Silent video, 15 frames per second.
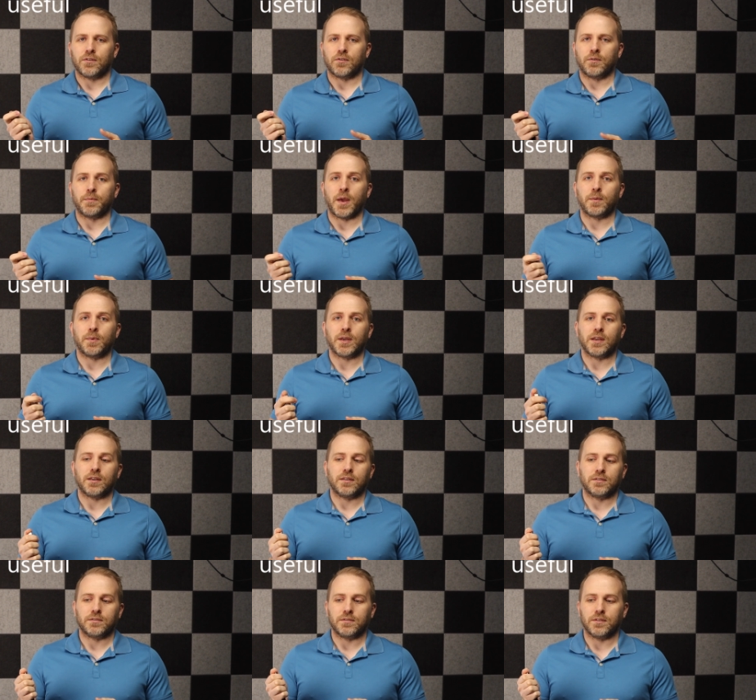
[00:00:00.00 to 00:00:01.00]
or
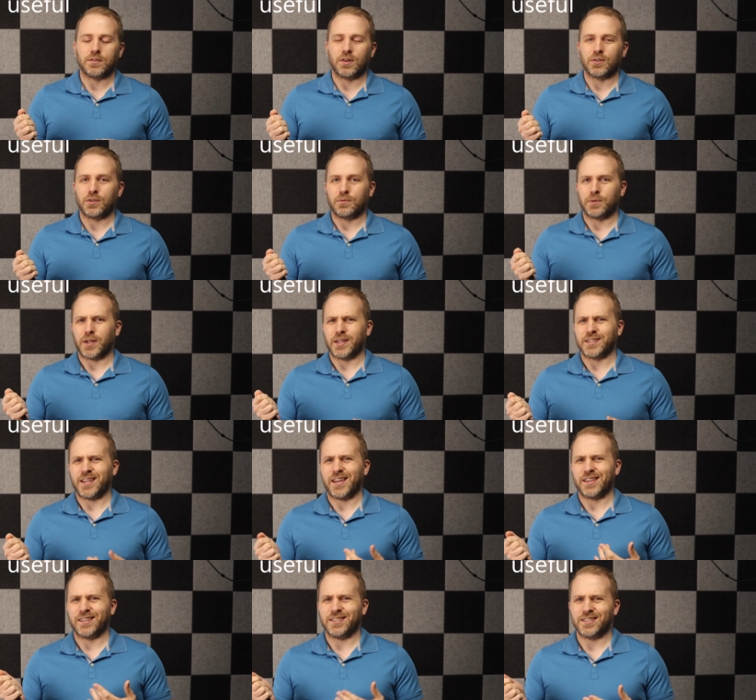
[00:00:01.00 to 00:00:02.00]
maybe you realize,
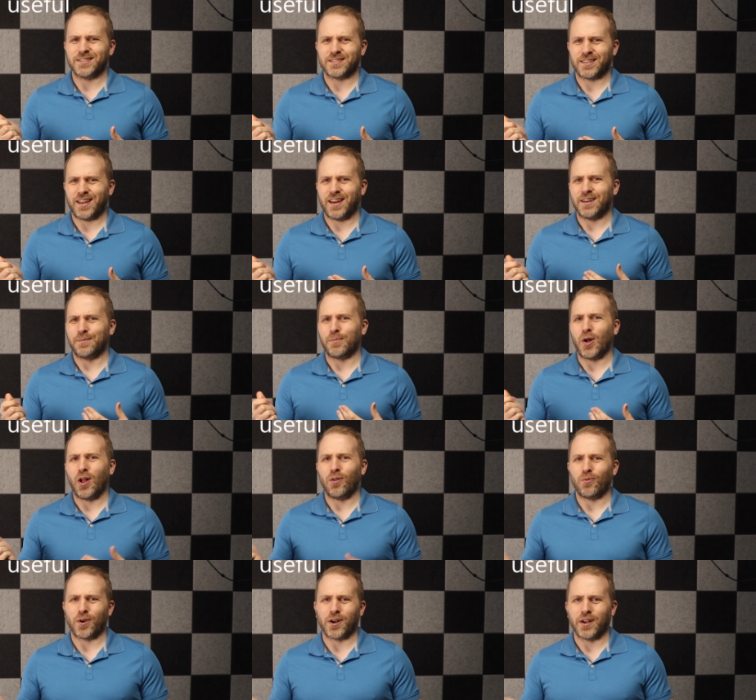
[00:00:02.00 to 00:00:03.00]
hey, this is kind of
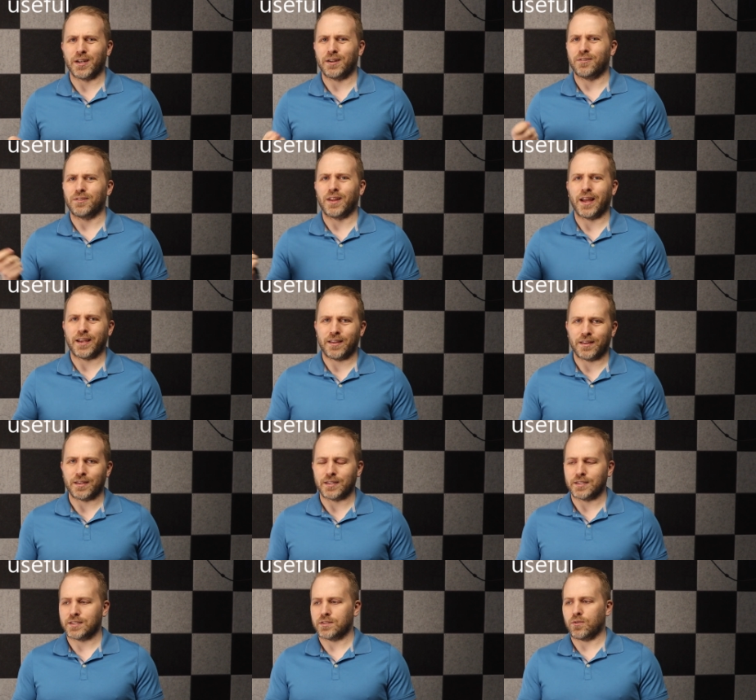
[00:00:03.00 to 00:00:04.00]
malware, I don't like
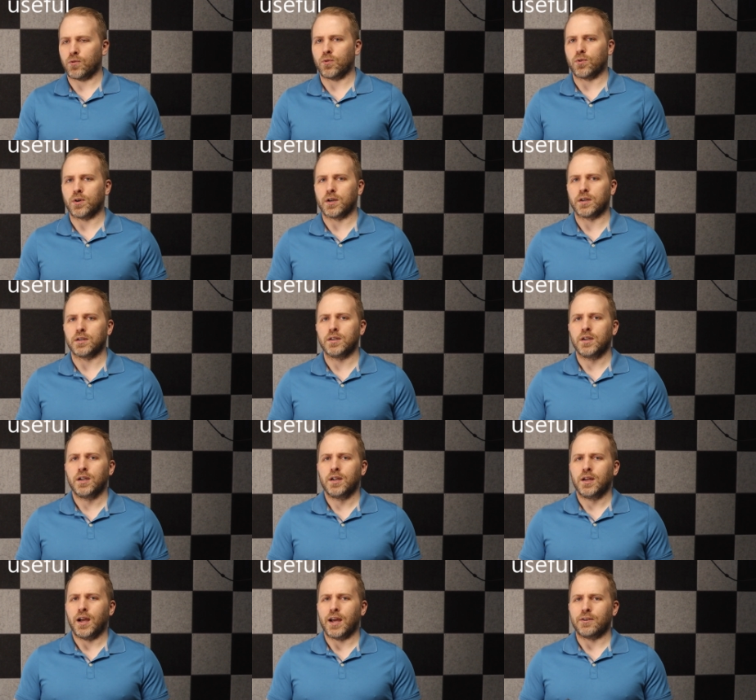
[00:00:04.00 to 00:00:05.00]
this, or
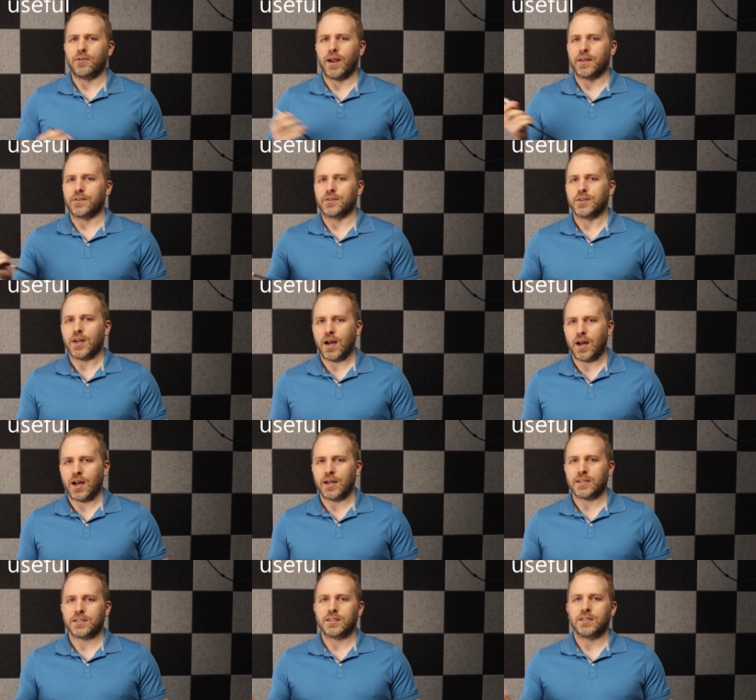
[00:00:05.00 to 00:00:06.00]
I'd rather
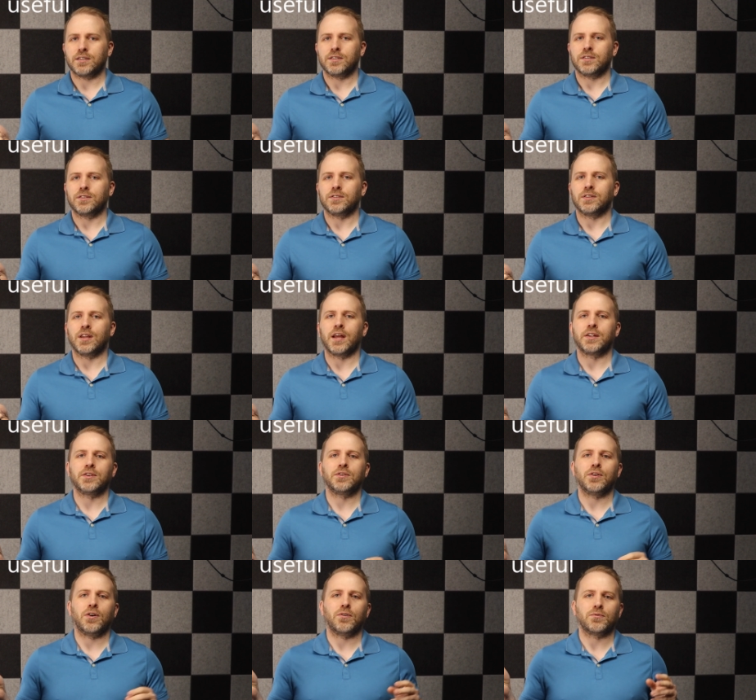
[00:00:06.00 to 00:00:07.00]
not. Then
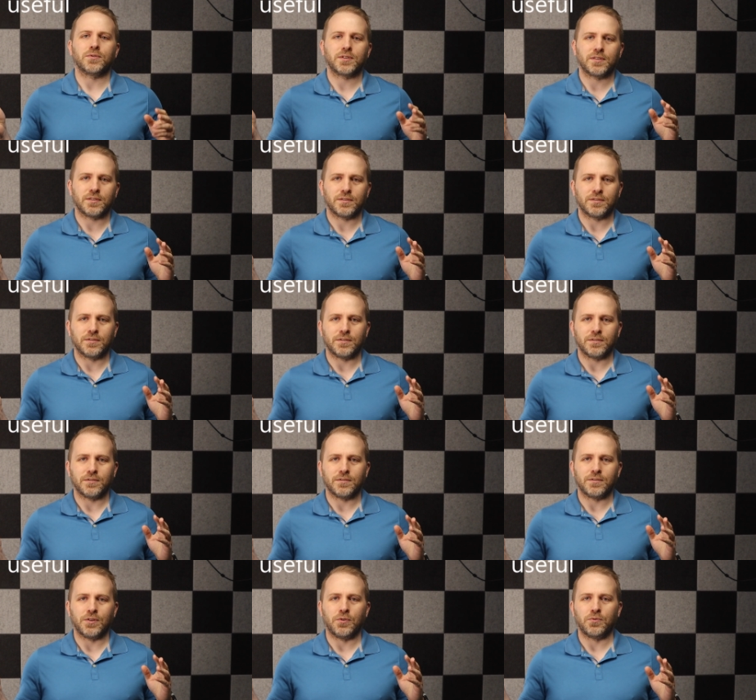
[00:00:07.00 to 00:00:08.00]
you don't.
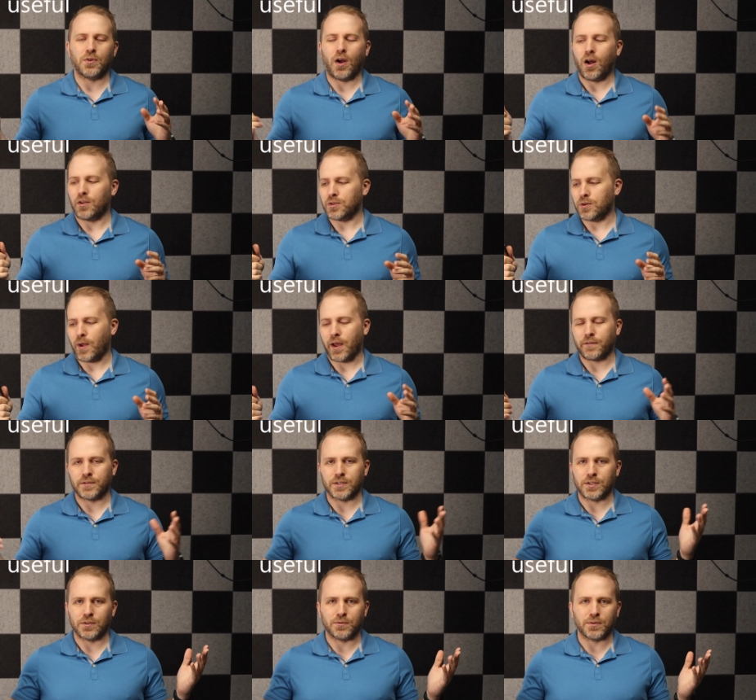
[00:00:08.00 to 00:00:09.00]
All you have
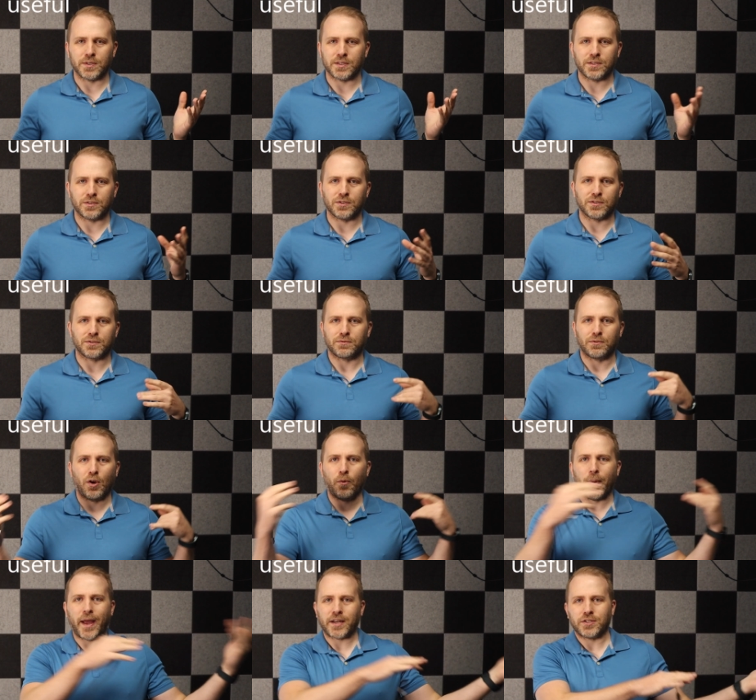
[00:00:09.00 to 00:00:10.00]
to do is just
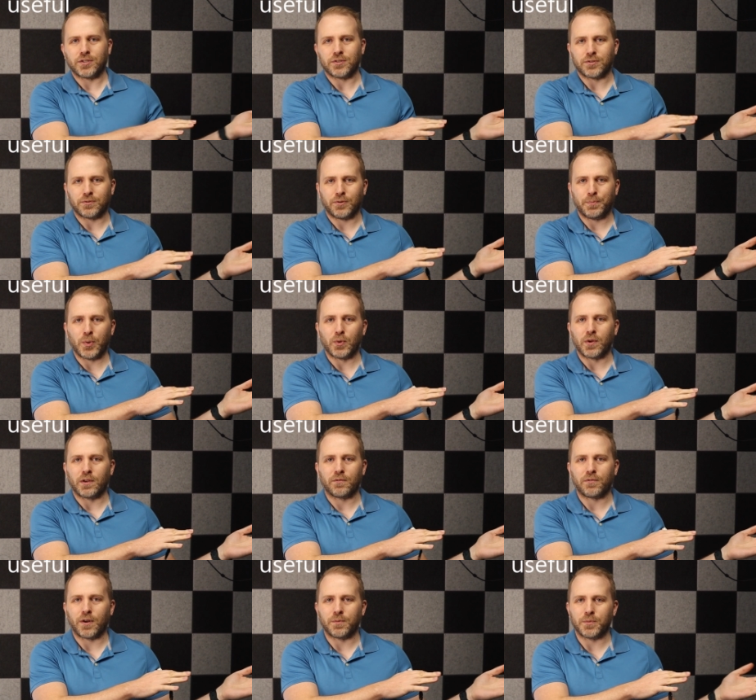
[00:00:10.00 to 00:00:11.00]
go back to
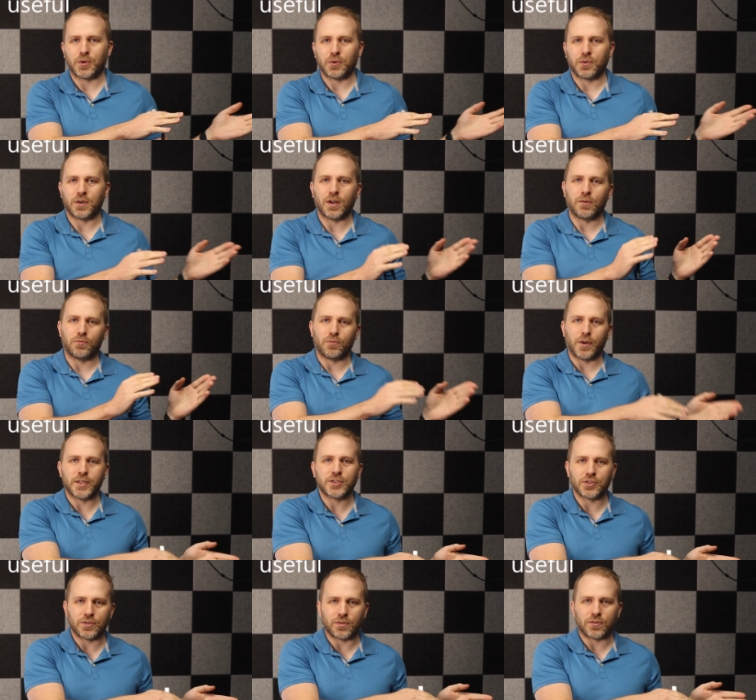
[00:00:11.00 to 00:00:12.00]
booting from your
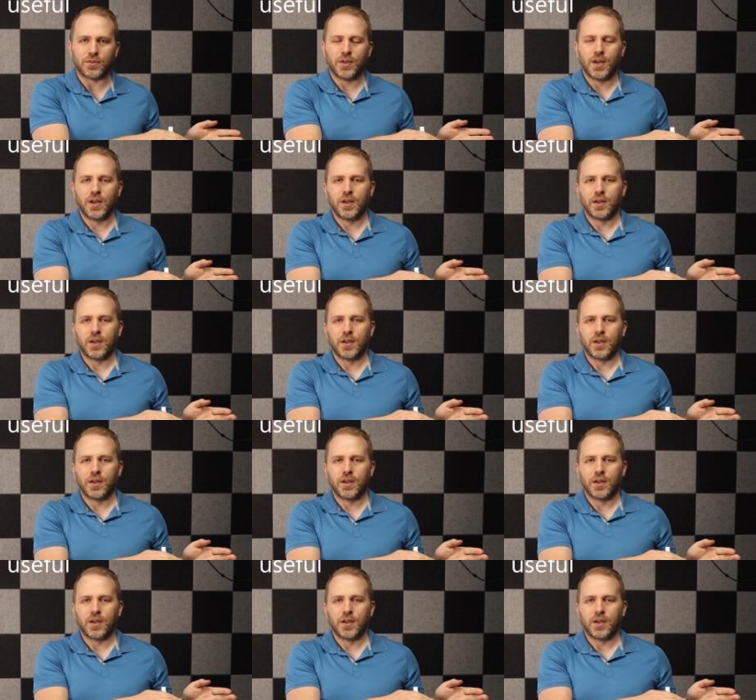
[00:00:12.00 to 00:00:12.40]
original